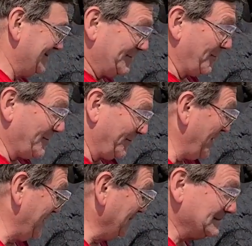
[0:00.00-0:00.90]
they've worked
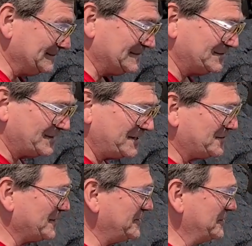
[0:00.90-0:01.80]
fine. Nice
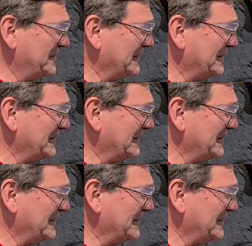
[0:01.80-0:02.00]
rigid.